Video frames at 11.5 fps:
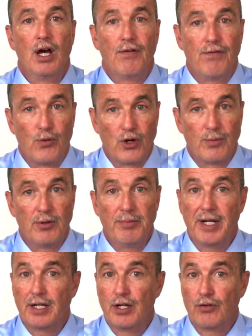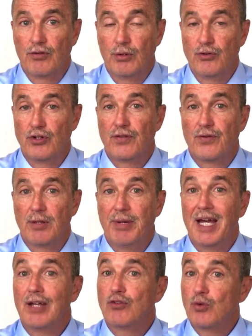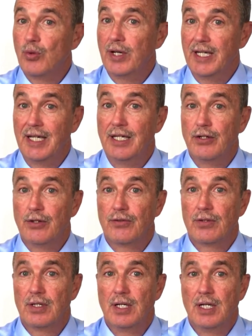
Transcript: affordable Medicare solutions for the past 28 years.